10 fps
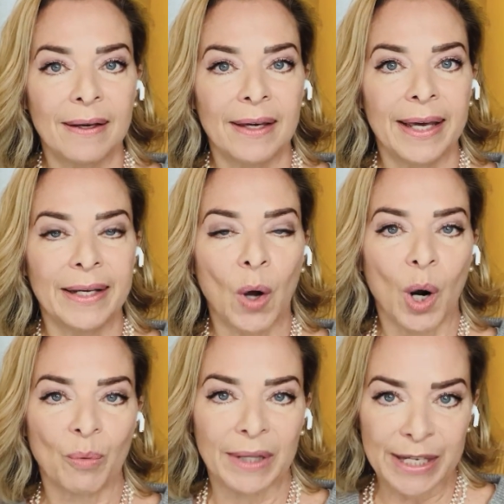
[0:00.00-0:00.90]
in
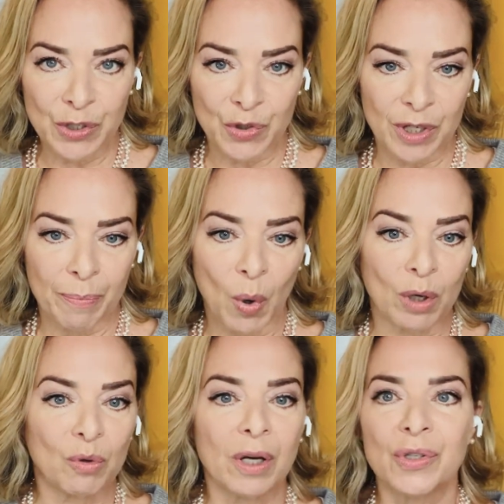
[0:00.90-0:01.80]
our relationship or
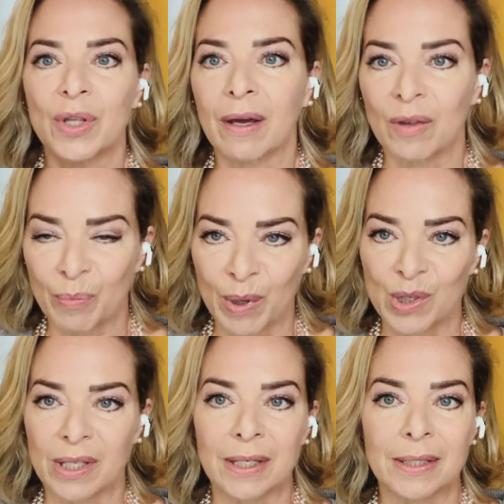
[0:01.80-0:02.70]
crush the other
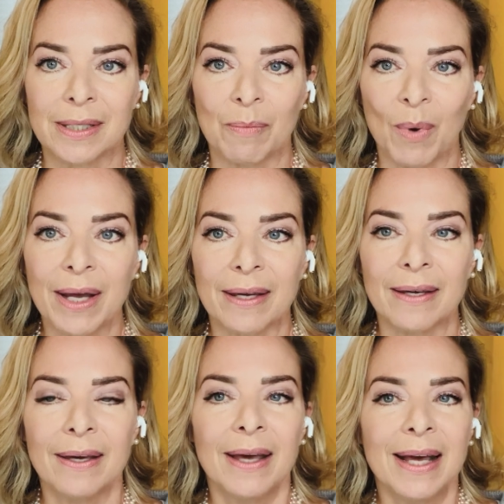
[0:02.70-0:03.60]
person in some
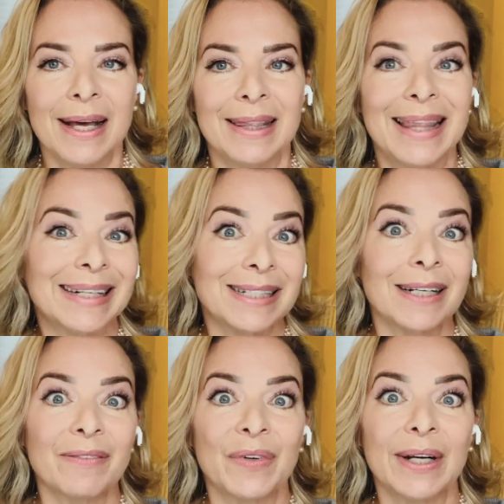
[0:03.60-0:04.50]
way, that's
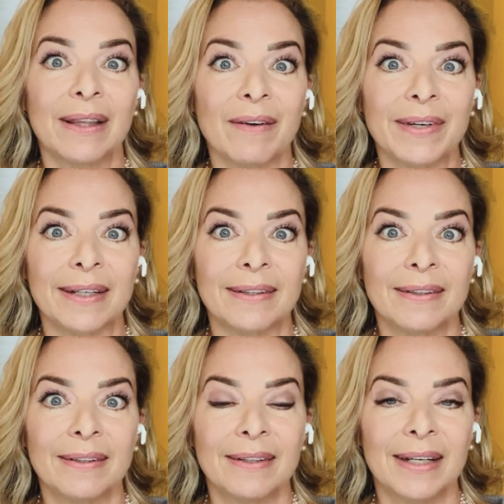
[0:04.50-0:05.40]
not very loving.
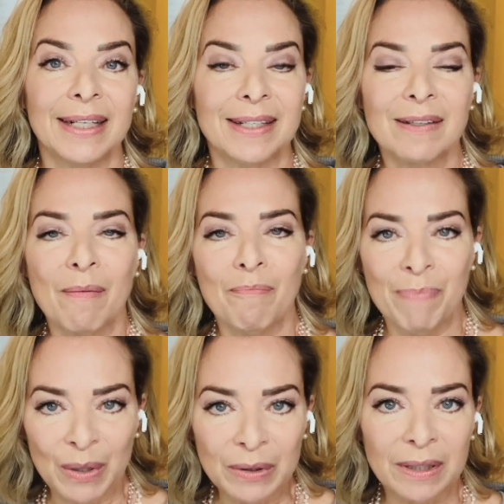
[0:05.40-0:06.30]
It doesn't
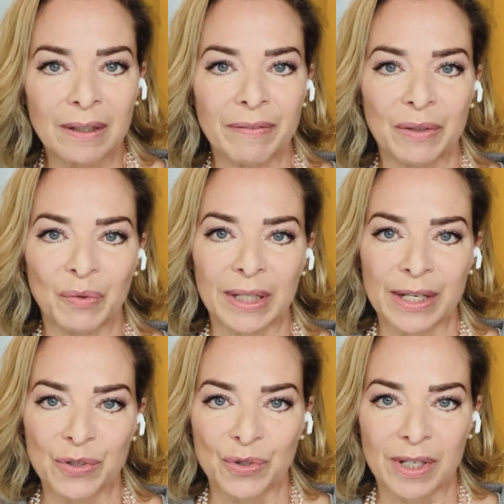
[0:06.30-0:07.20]
build a loving
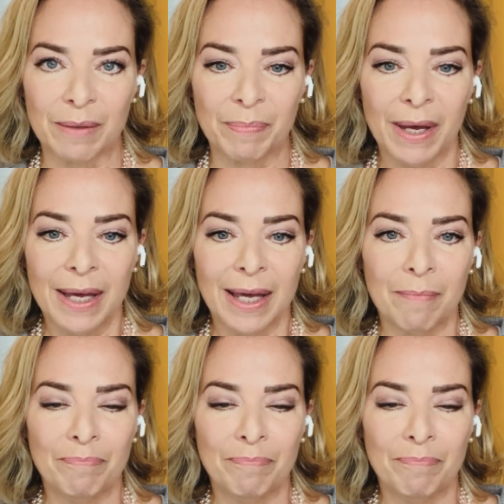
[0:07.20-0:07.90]
relationship. It